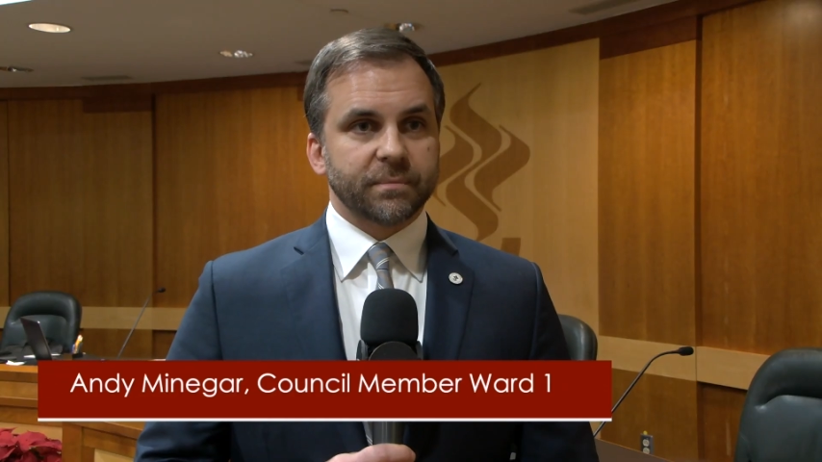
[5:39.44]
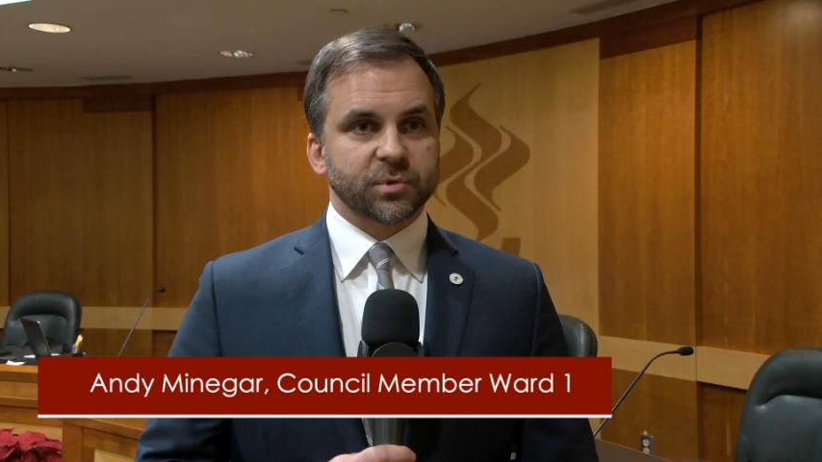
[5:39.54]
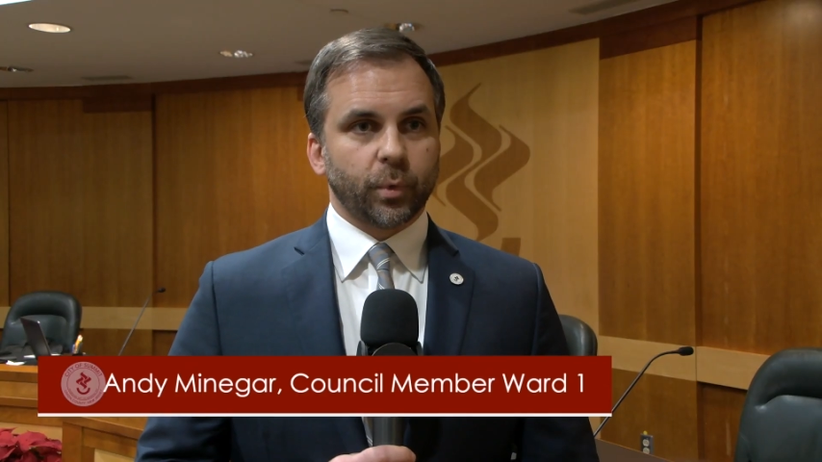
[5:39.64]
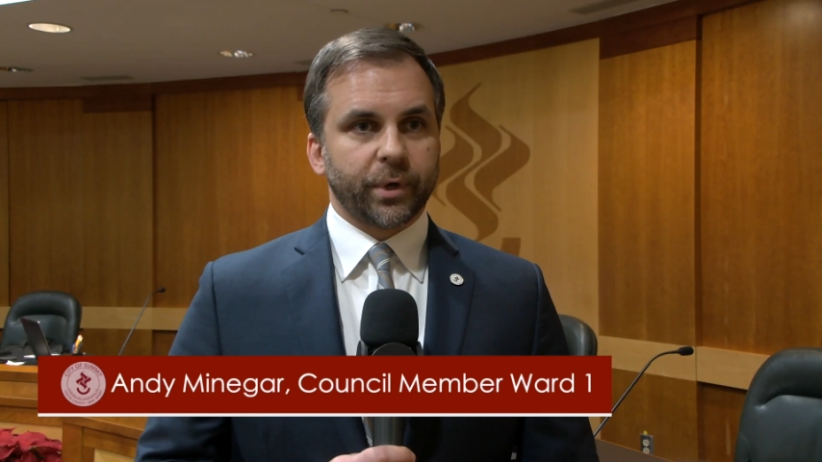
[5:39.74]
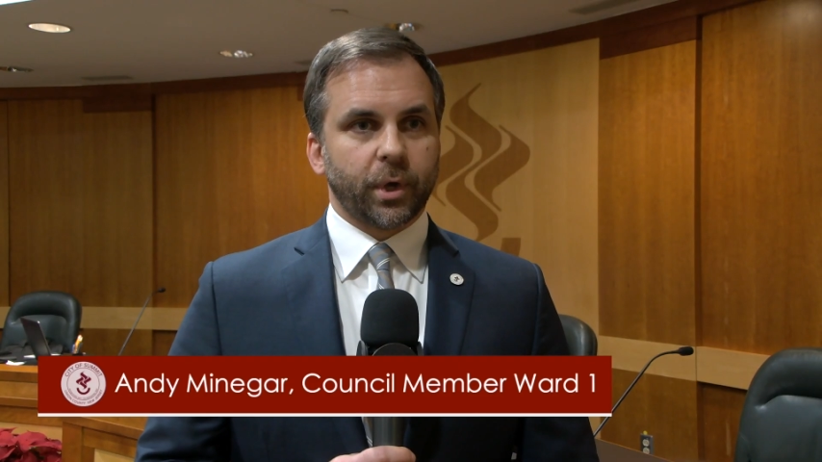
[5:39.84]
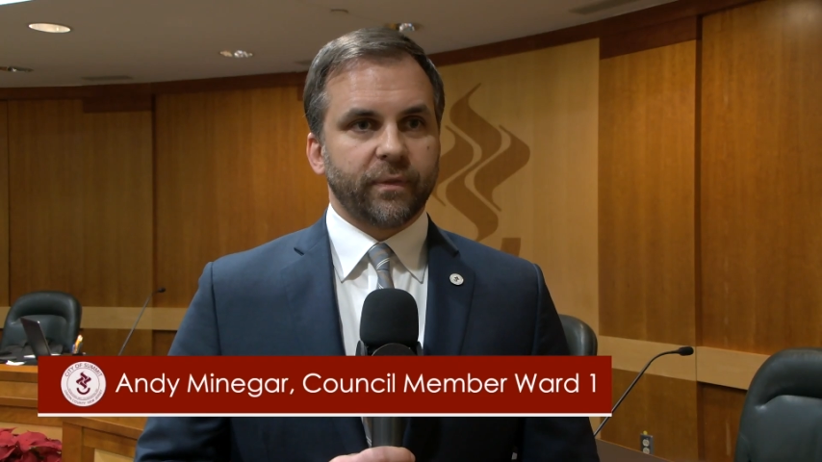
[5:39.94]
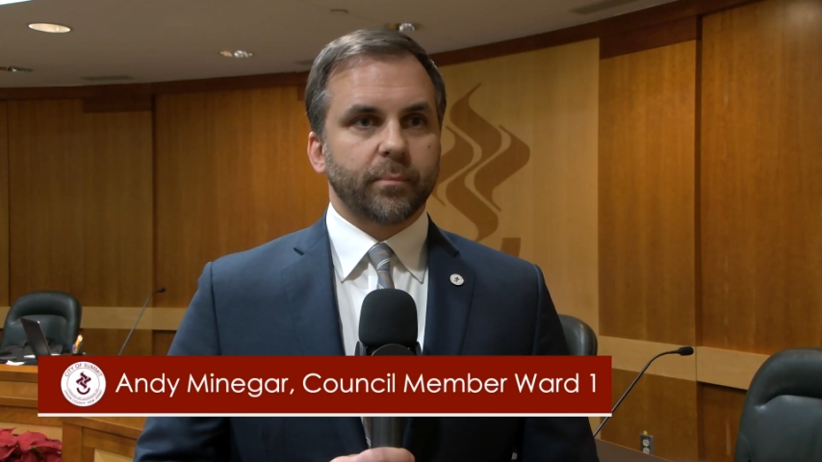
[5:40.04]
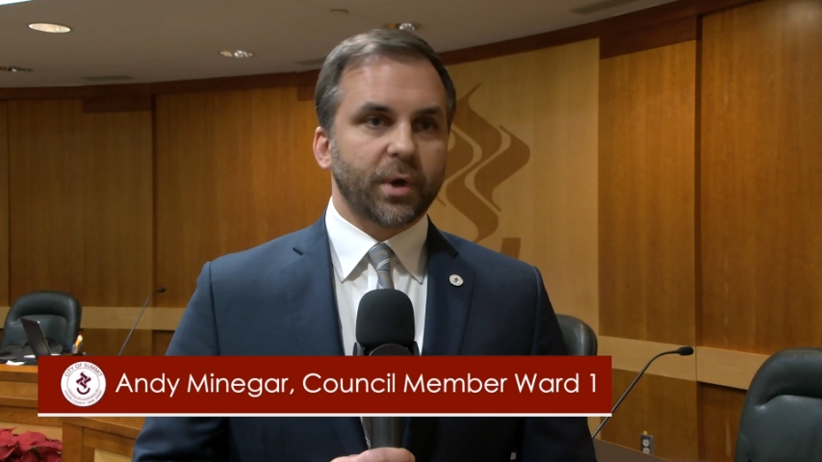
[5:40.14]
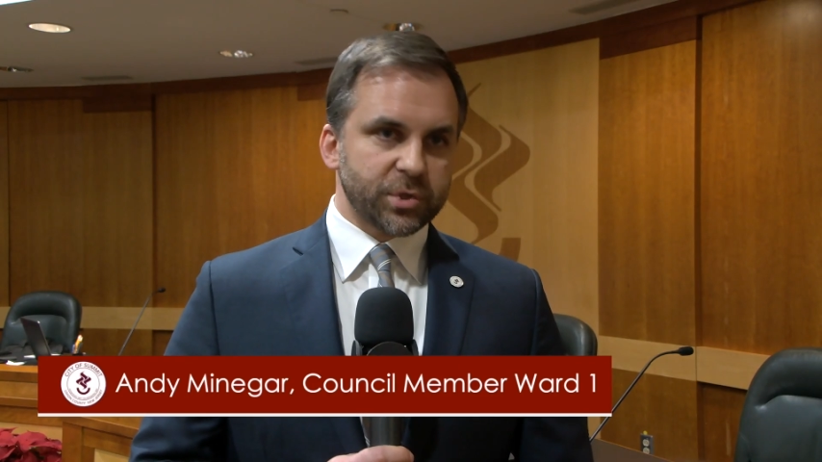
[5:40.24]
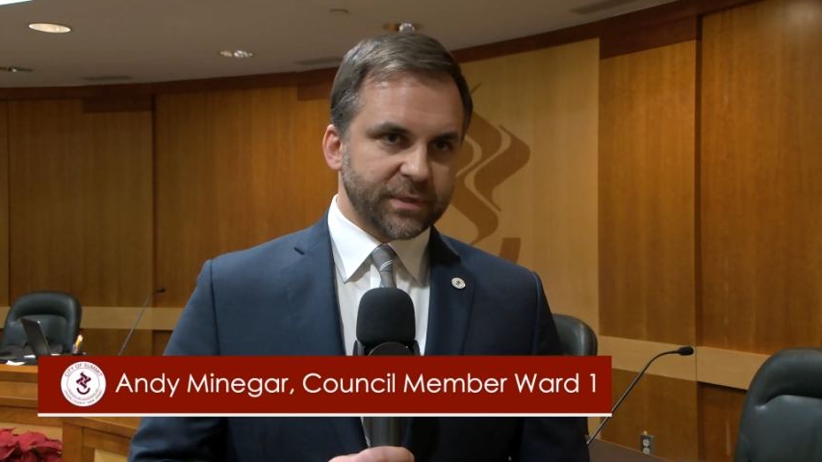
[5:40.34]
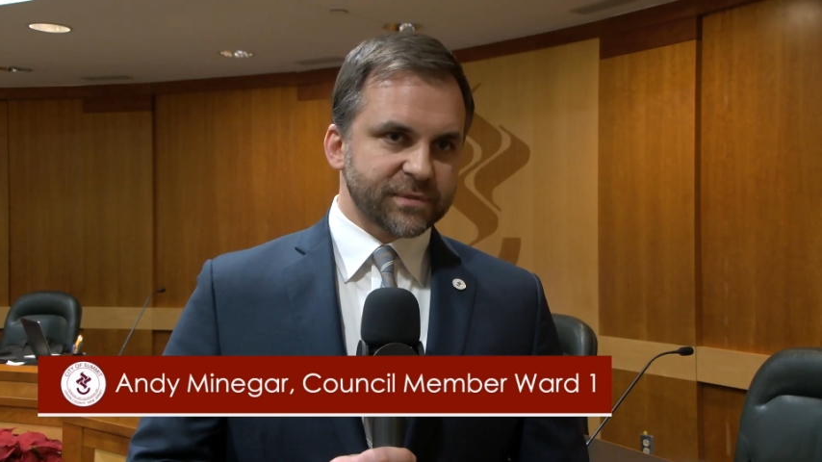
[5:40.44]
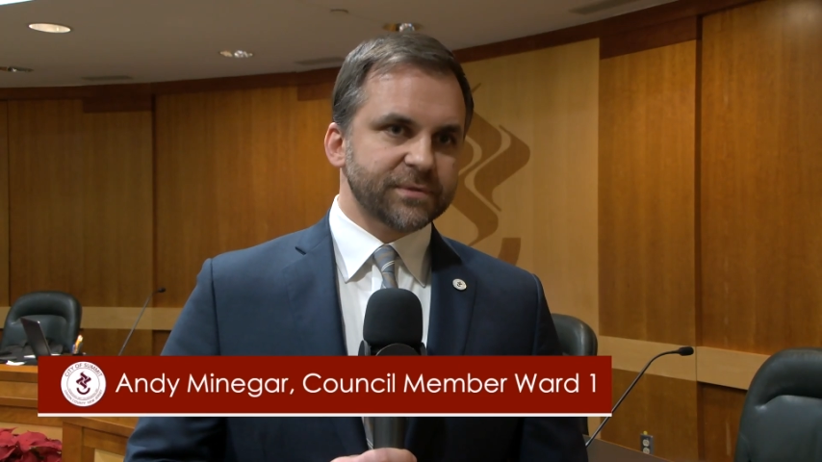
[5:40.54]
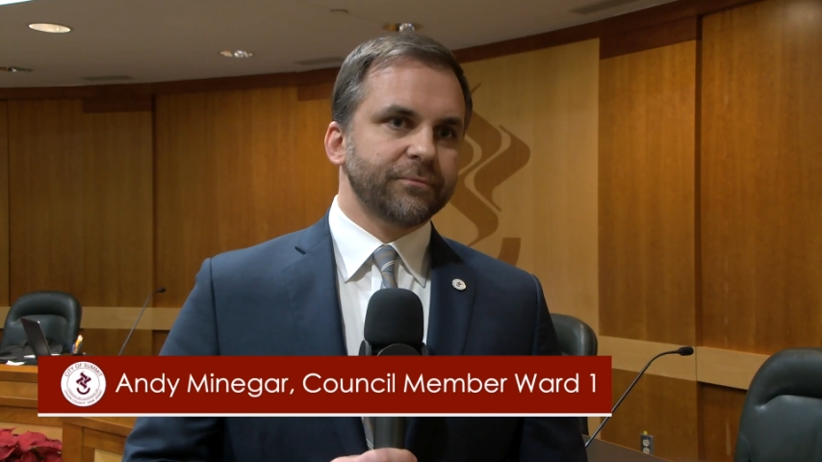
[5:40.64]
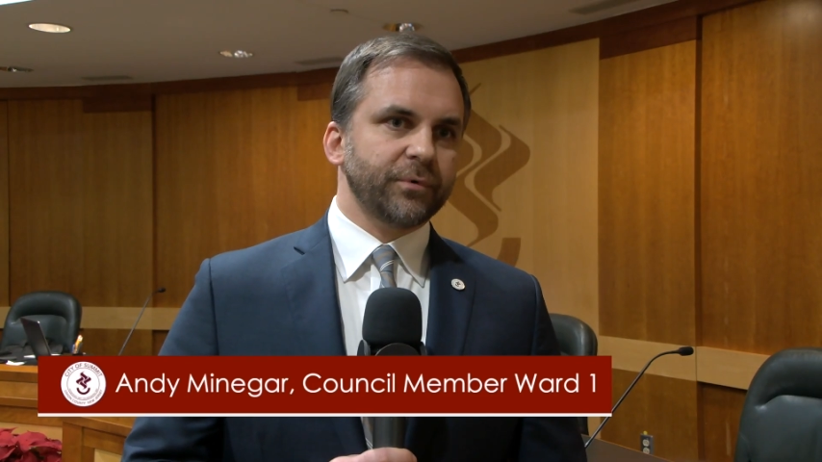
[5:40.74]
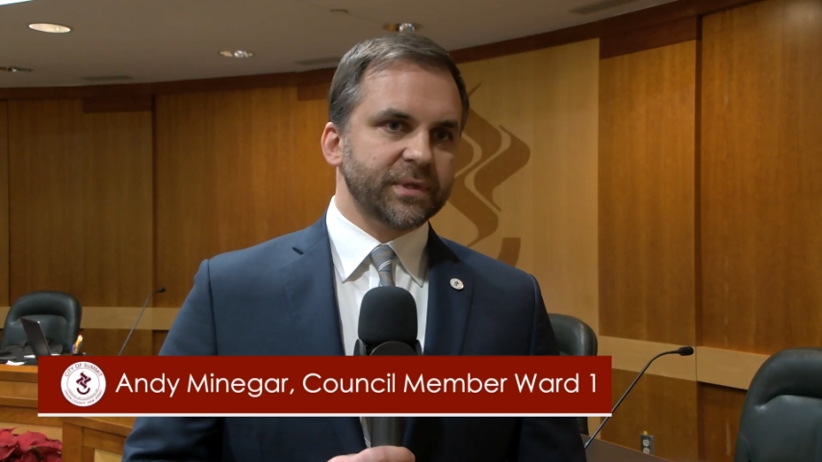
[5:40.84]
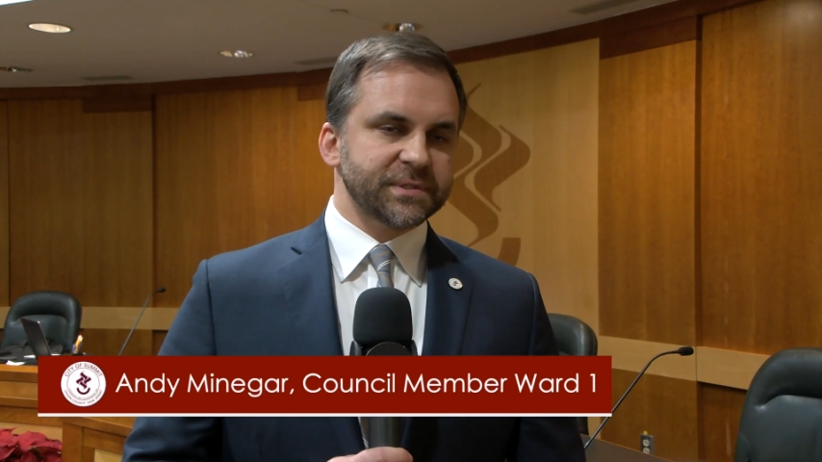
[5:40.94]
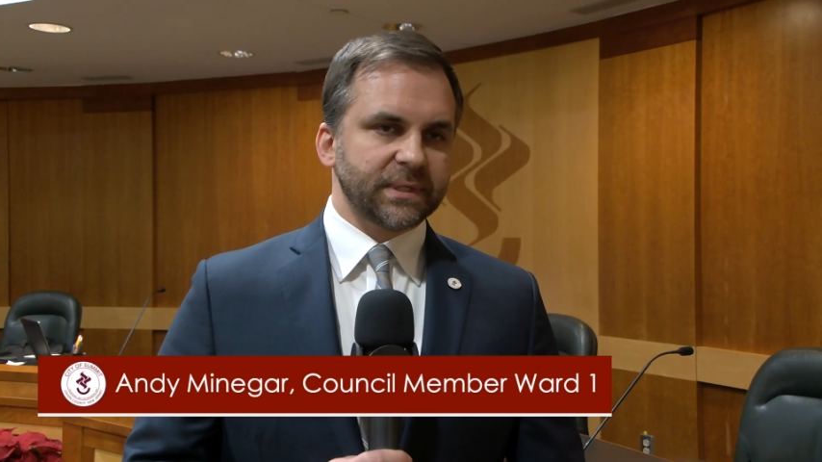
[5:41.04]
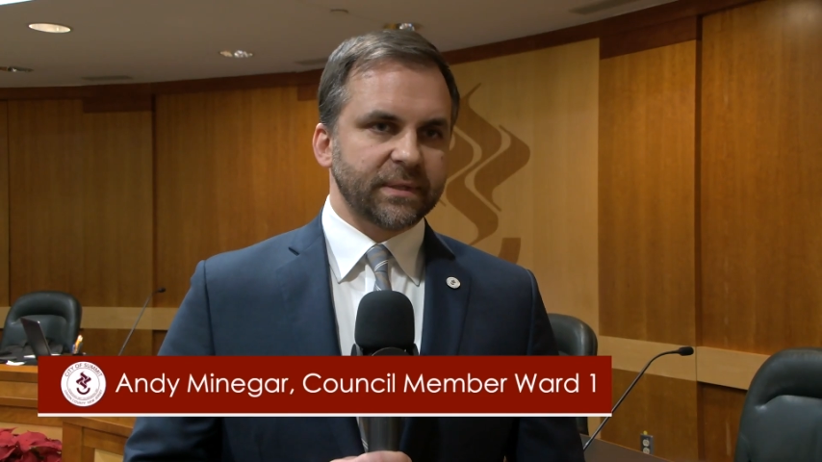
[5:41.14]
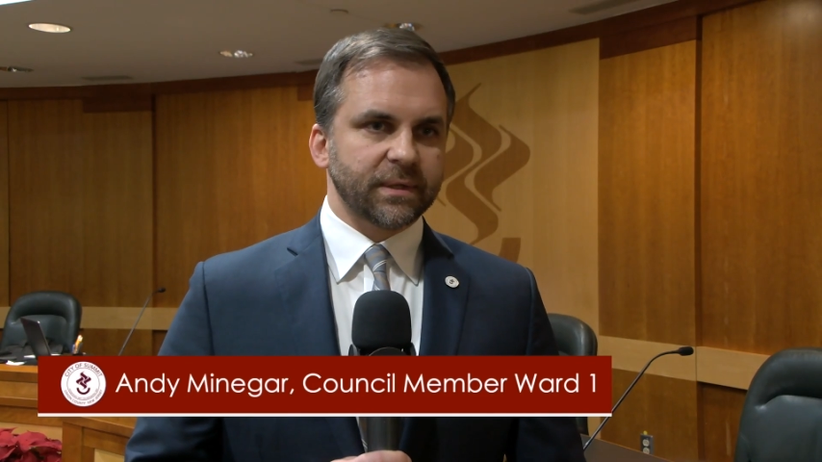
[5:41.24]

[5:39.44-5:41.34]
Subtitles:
so working on the budgets for the city,